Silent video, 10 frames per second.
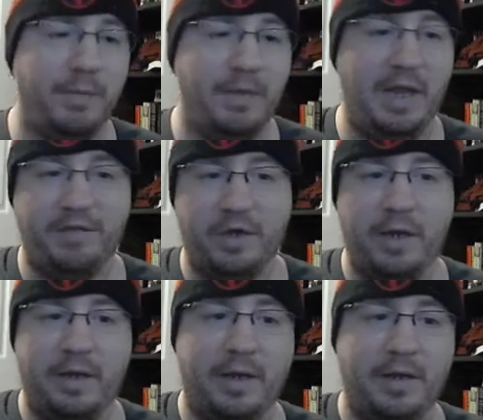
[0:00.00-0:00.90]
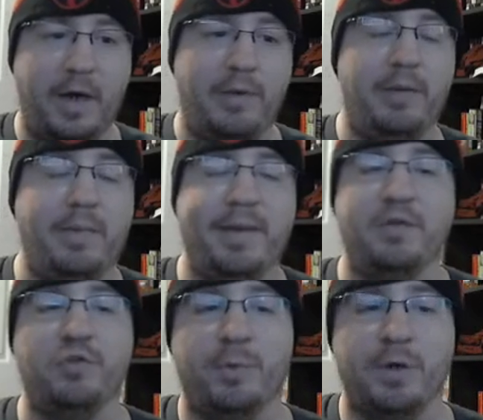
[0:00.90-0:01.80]
If you didn't get Kairi.
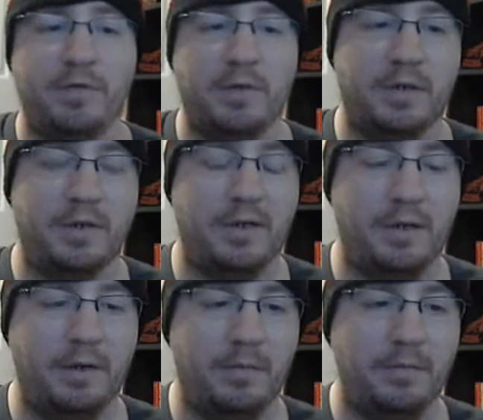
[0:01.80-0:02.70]
Because Supernova